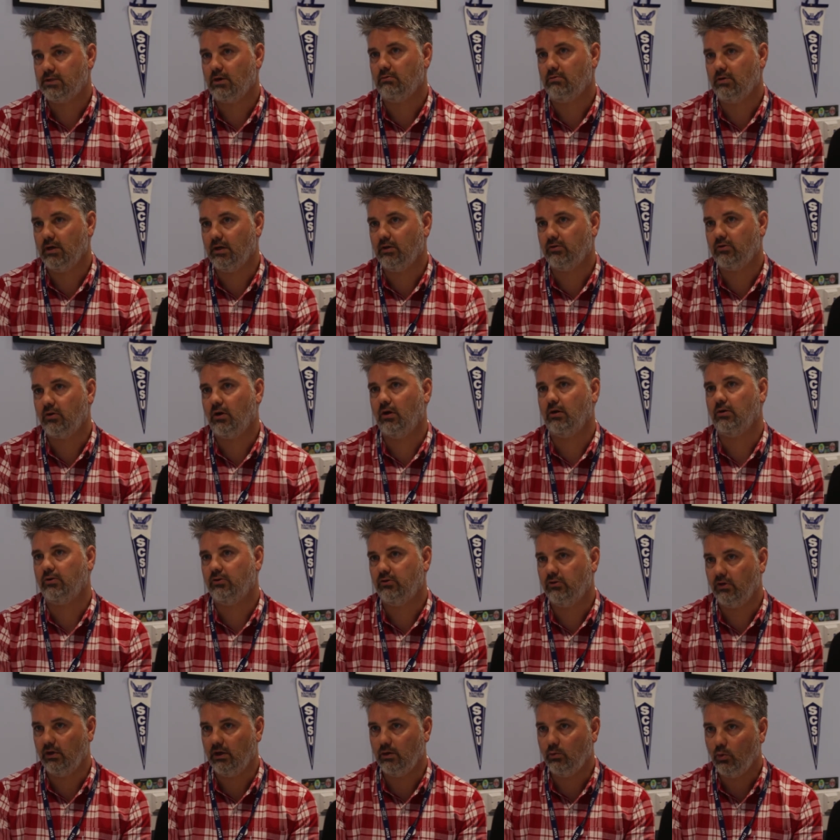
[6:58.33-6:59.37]
So things like
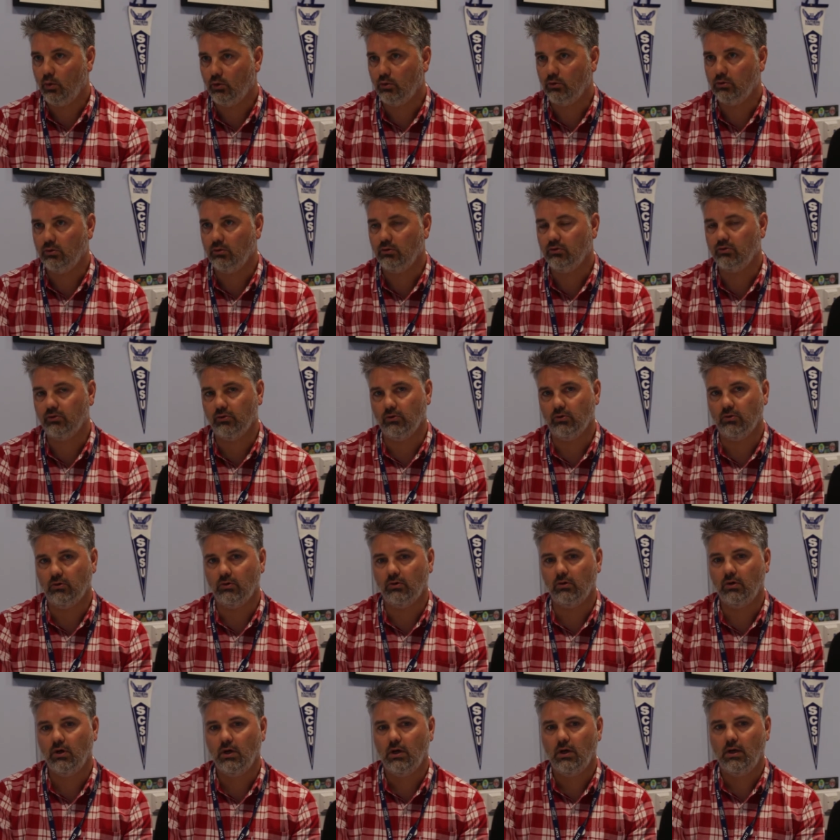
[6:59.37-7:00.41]
seawalls
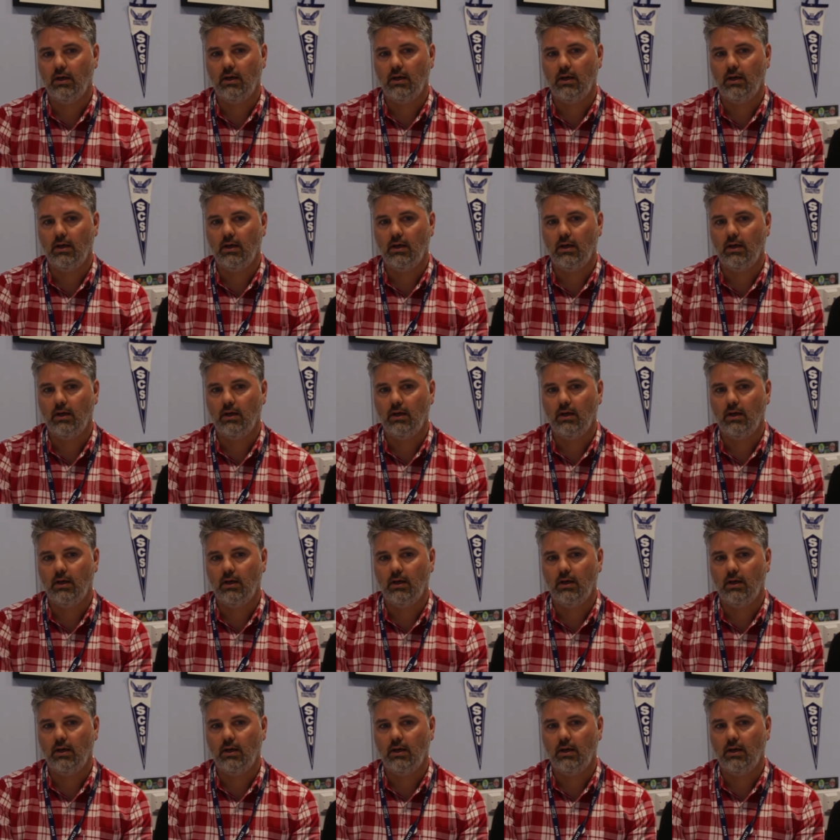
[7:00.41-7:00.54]
or